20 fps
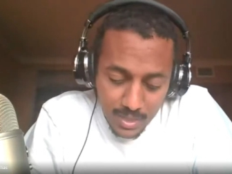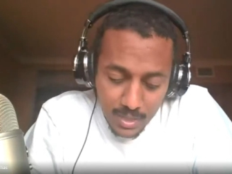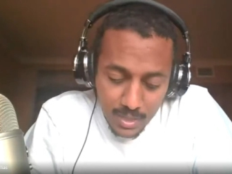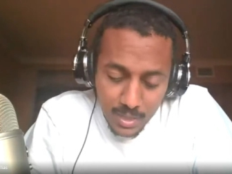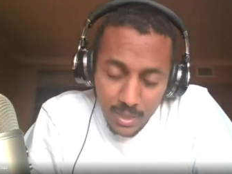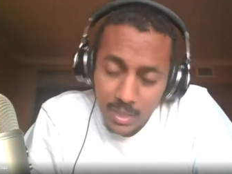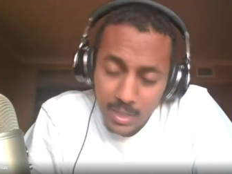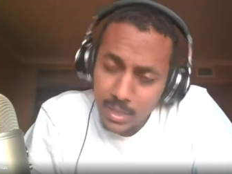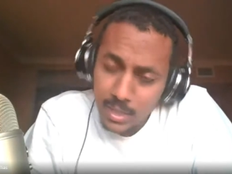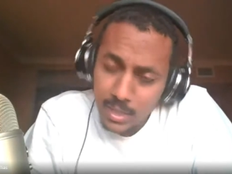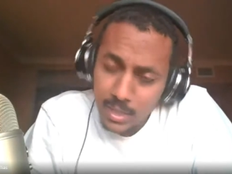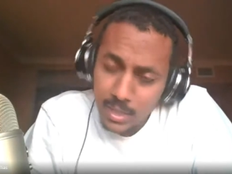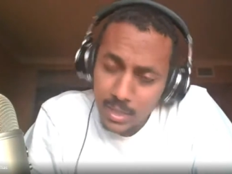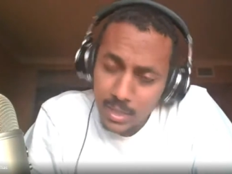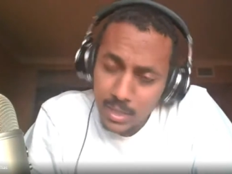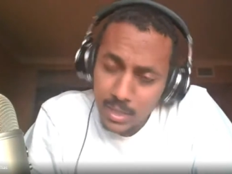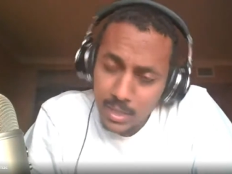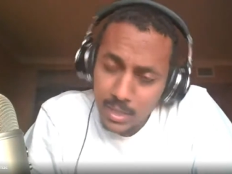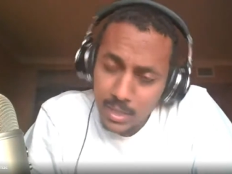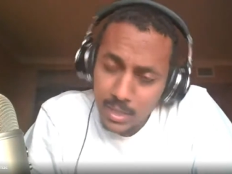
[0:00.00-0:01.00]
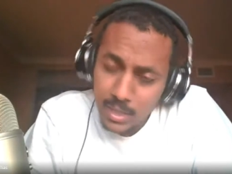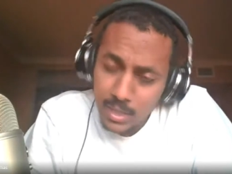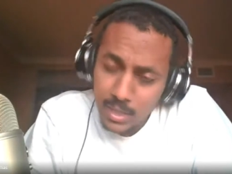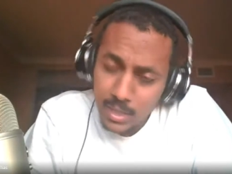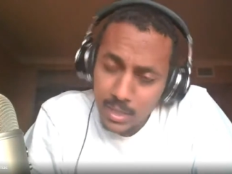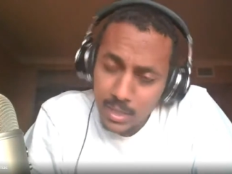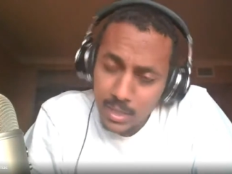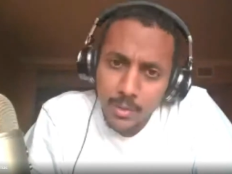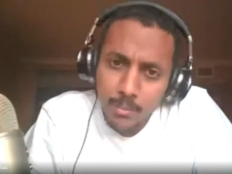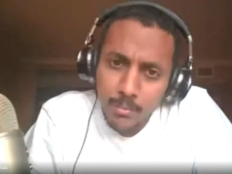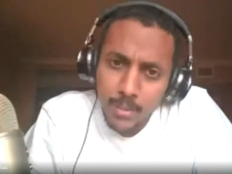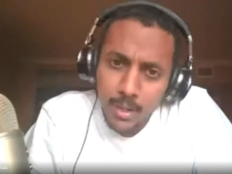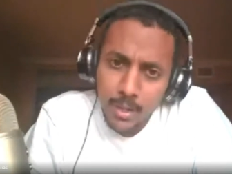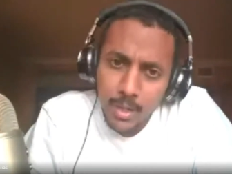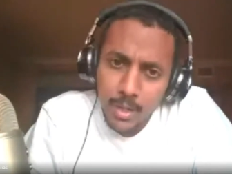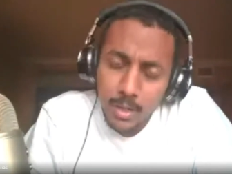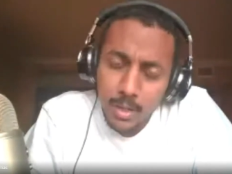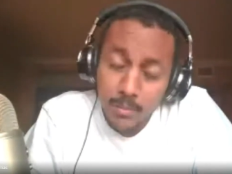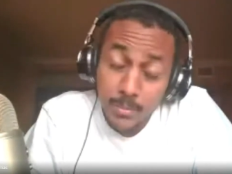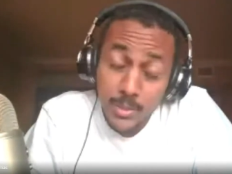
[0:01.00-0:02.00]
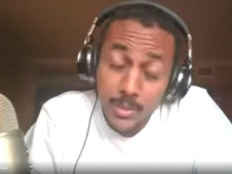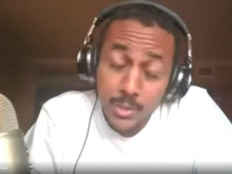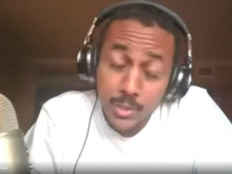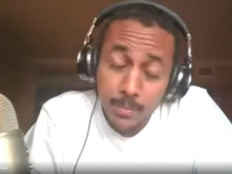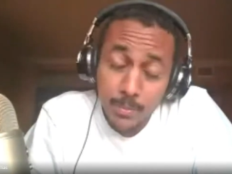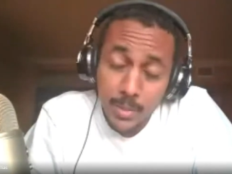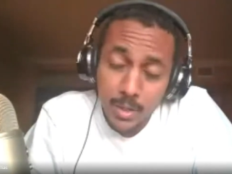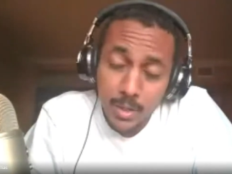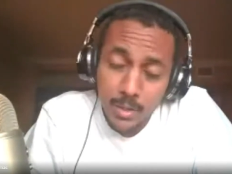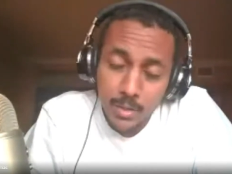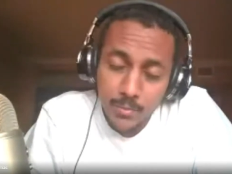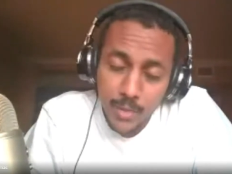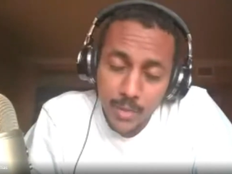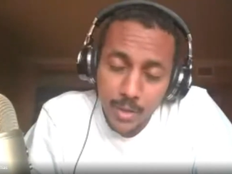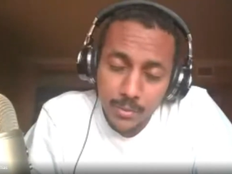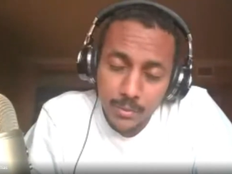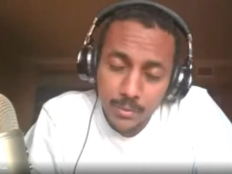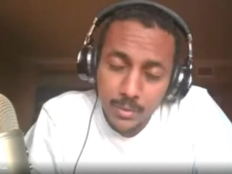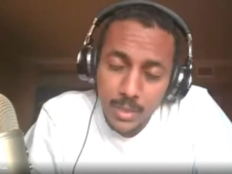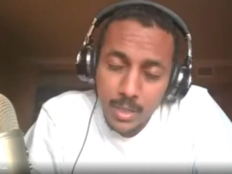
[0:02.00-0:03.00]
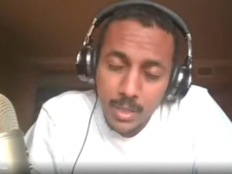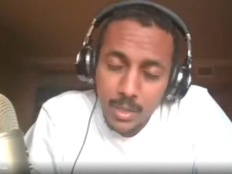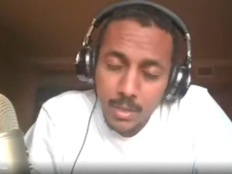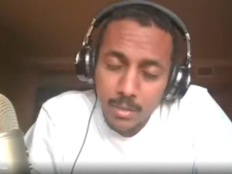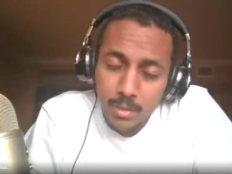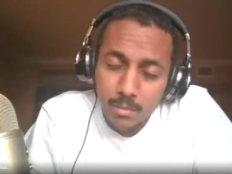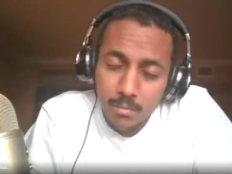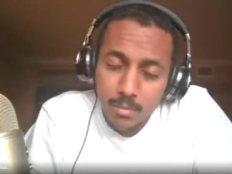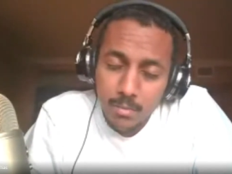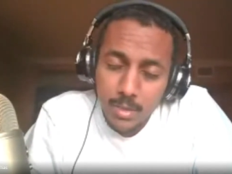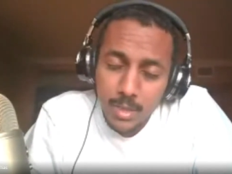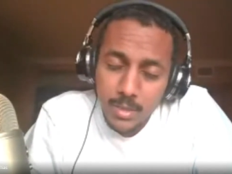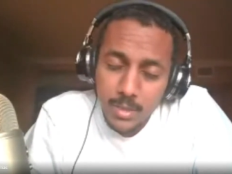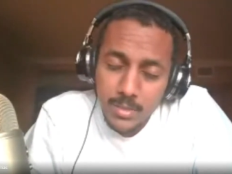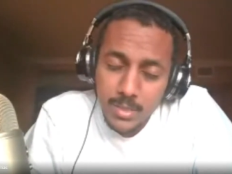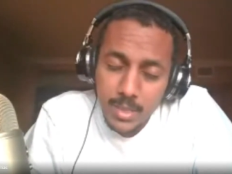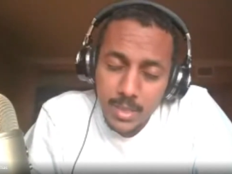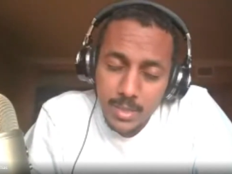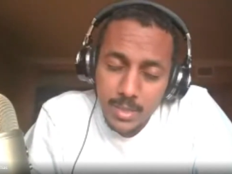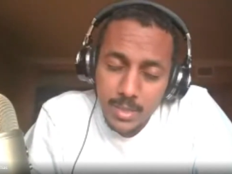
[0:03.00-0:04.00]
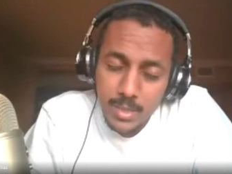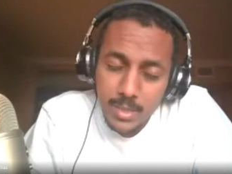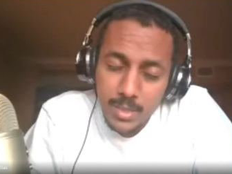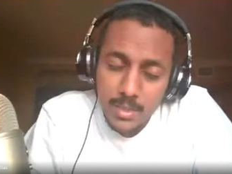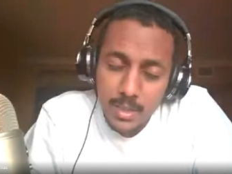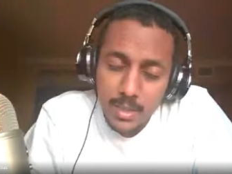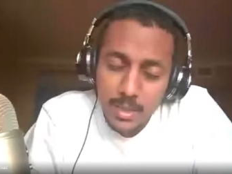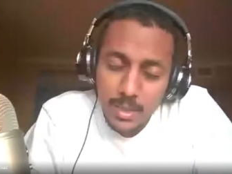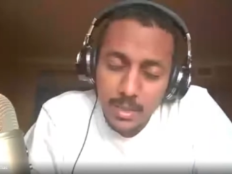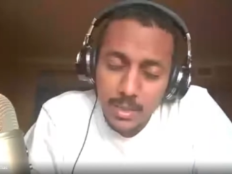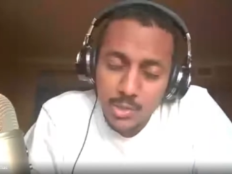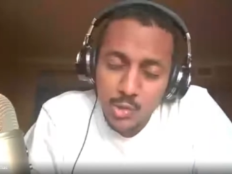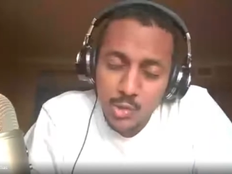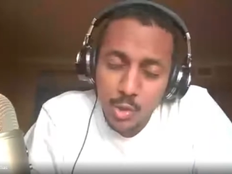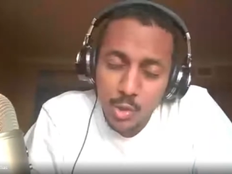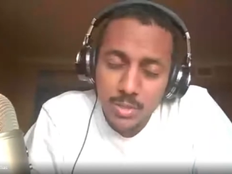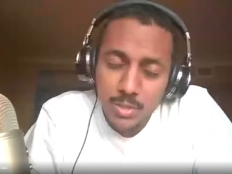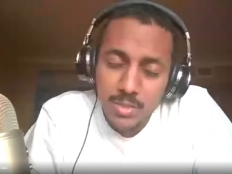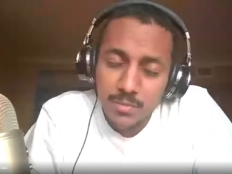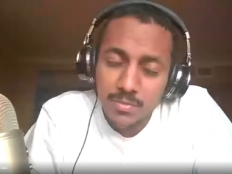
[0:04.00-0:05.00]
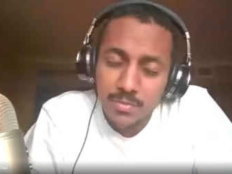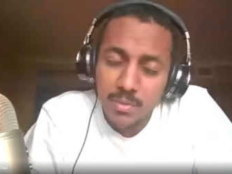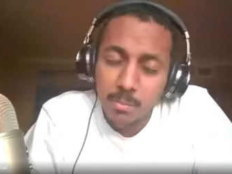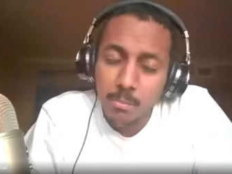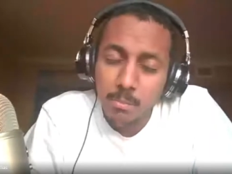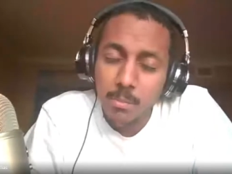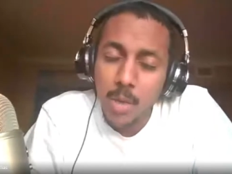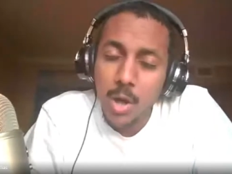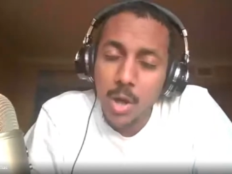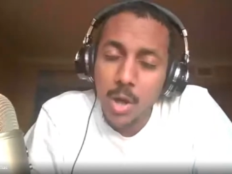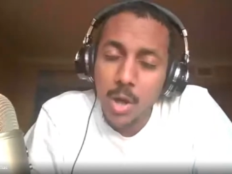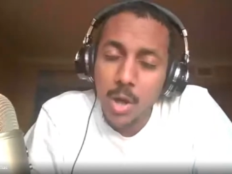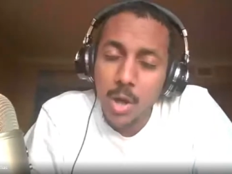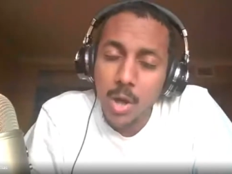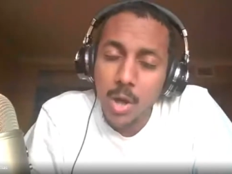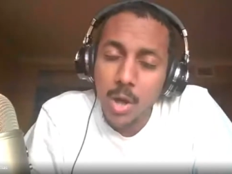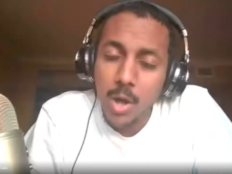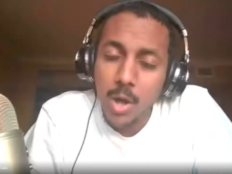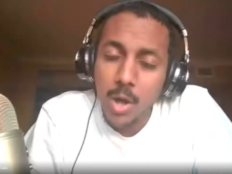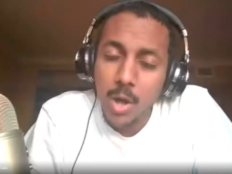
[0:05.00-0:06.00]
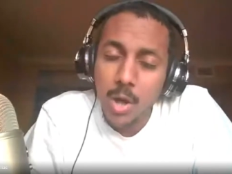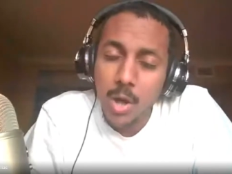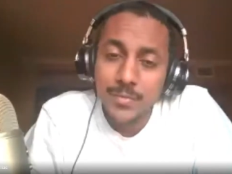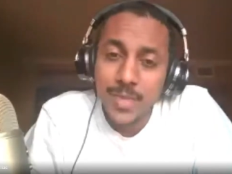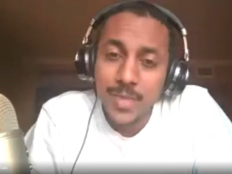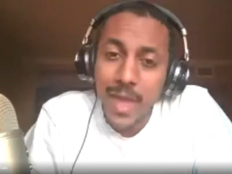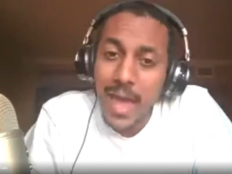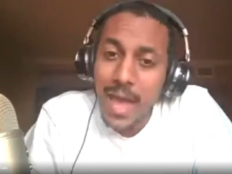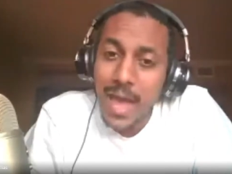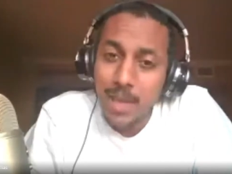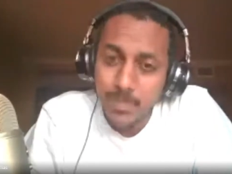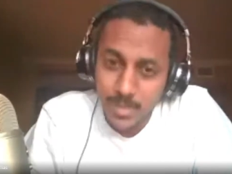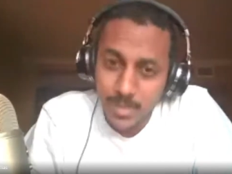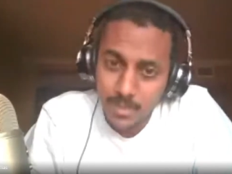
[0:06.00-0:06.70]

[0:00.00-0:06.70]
In it, Father uh, Bishop Barron, rather, he says that it talks of the monarchy of the abbot.